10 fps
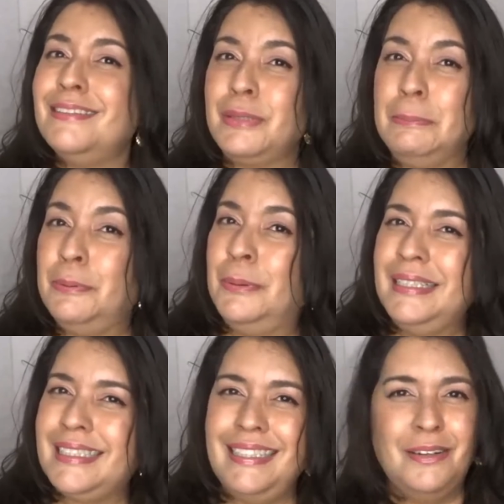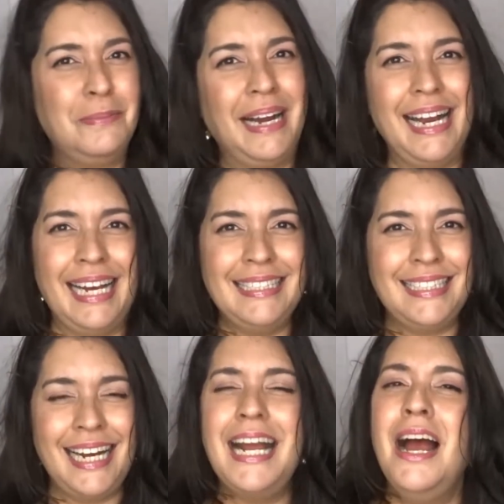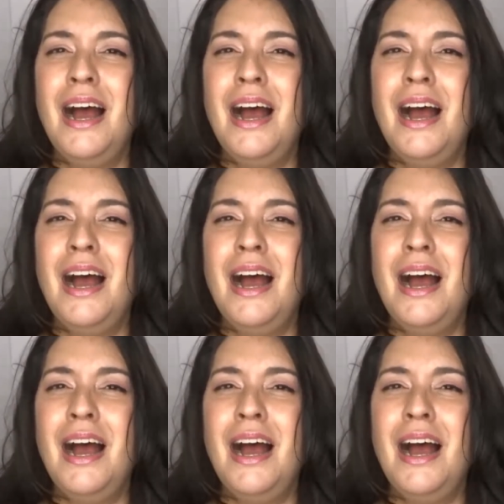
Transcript: report or my essay